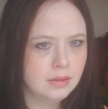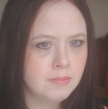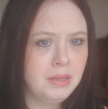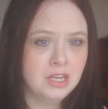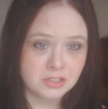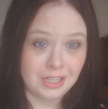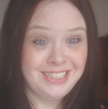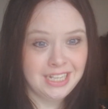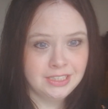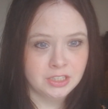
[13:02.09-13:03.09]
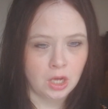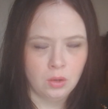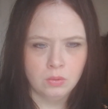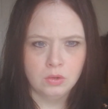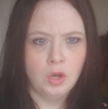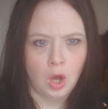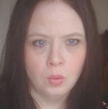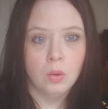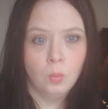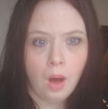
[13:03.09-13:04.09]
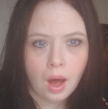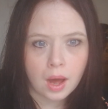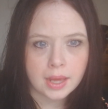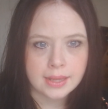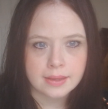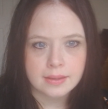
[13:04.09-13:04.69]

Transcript: Because I said so. No. Why?